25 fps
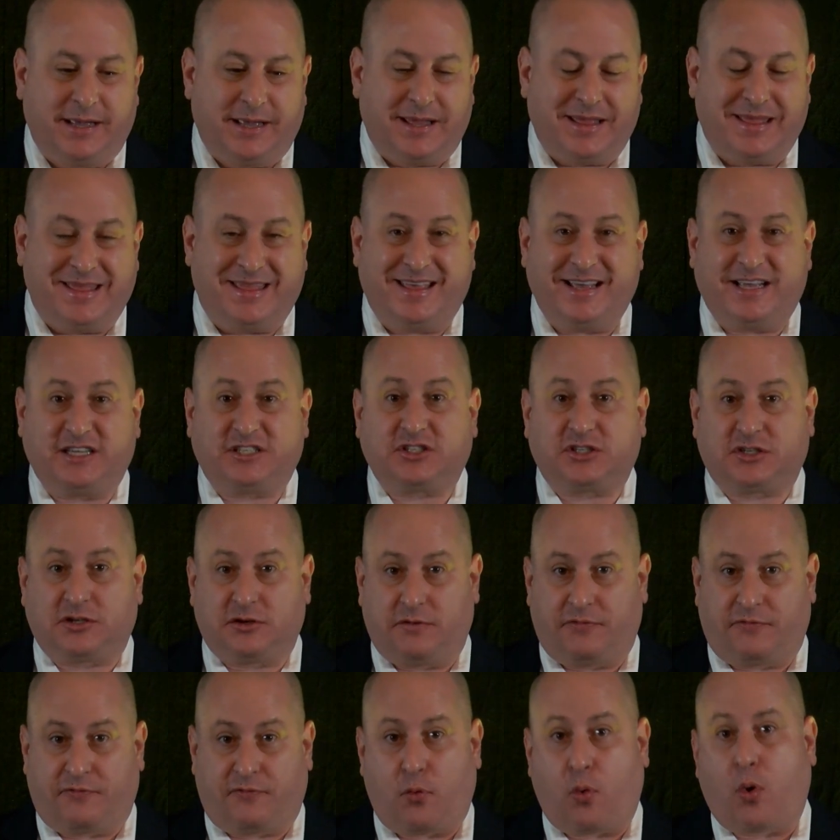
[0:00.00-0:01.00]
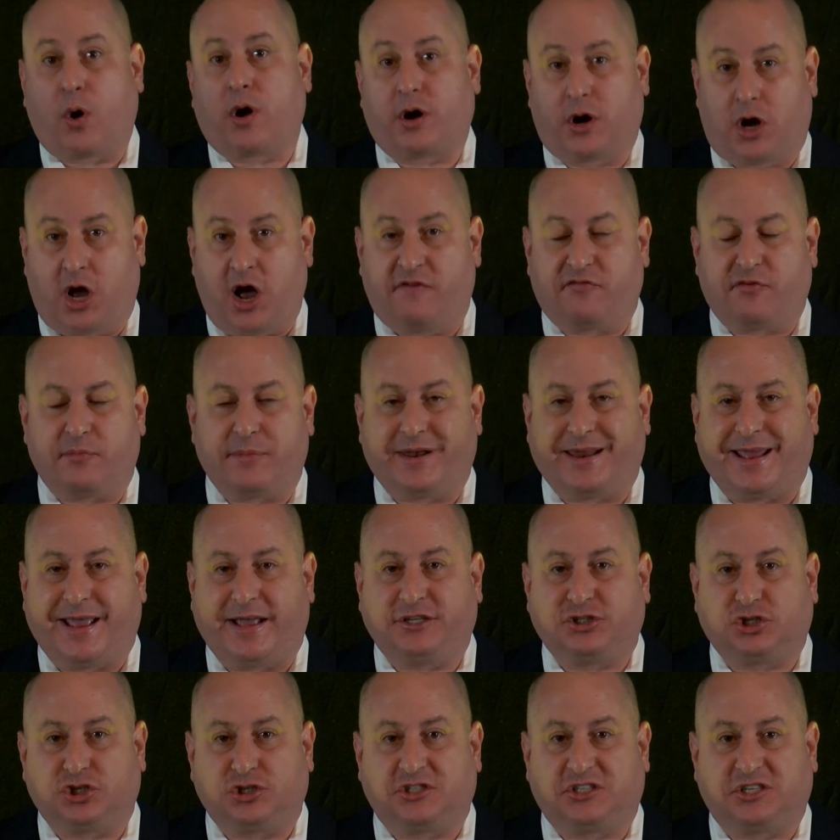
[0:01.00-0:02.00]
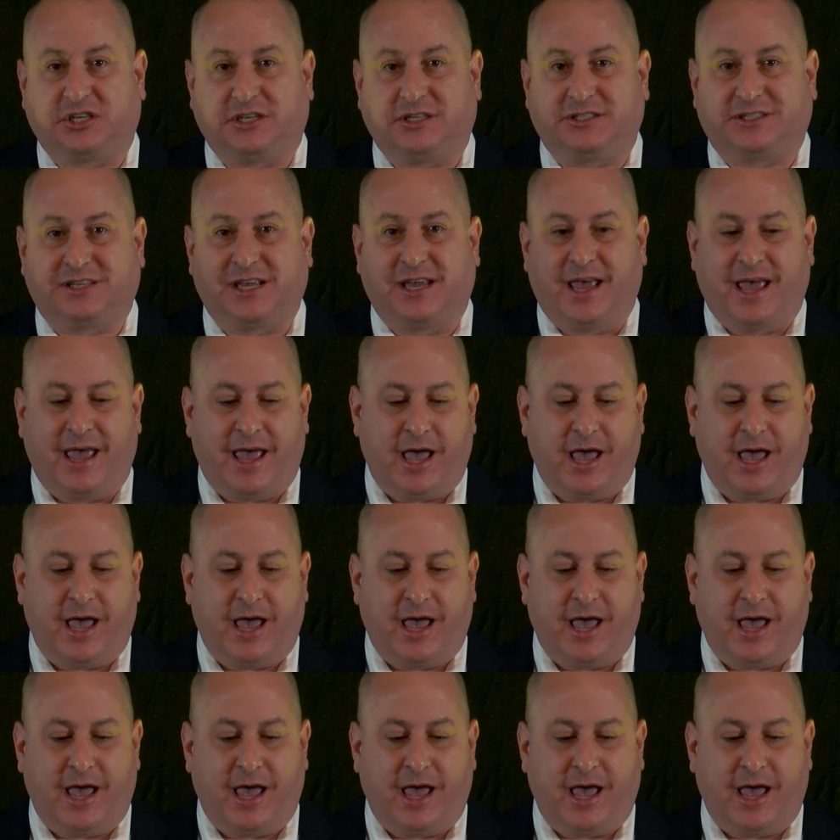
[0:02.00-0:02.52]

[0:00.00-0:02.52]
This, for government agencies,